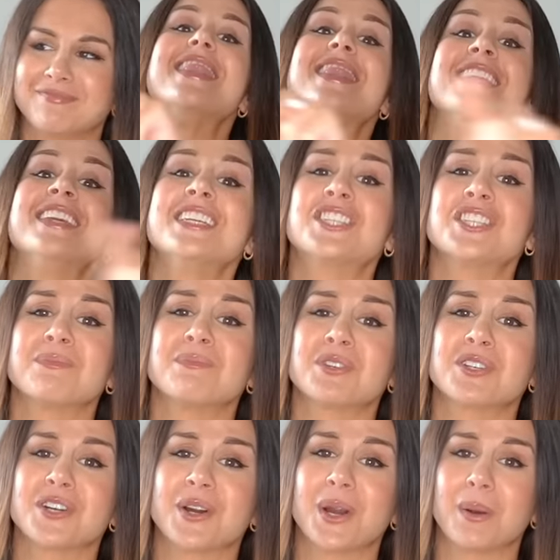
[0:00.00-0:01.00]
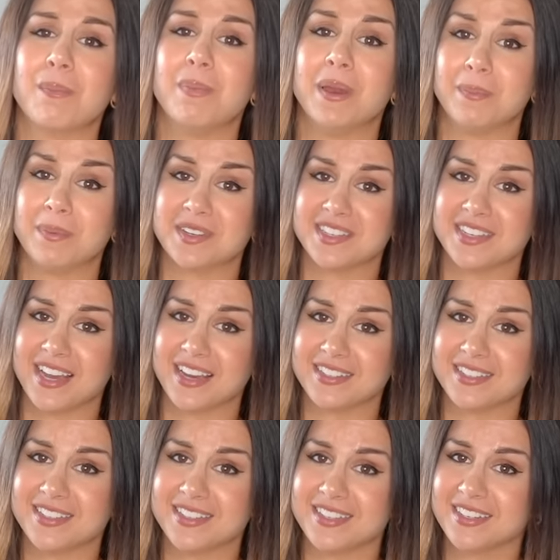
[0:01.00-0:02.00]
The Gymshark Pippa
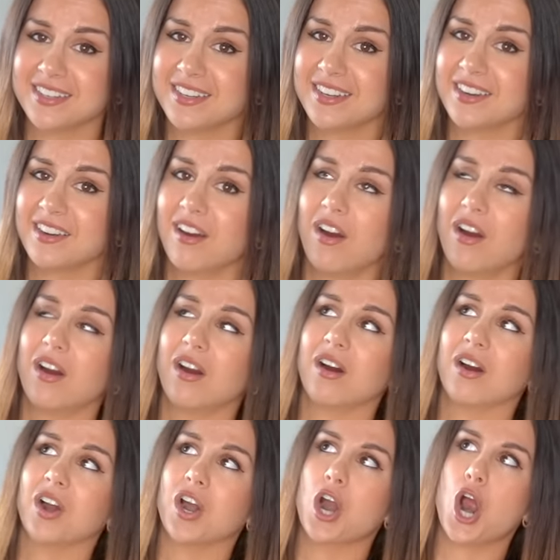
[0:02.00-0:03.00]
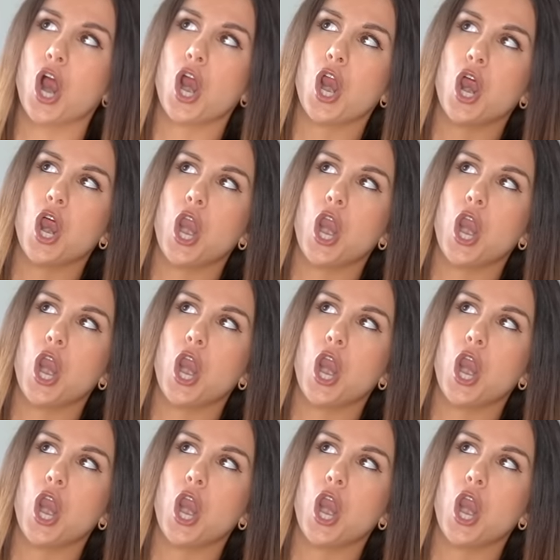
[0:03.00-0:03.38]
sets are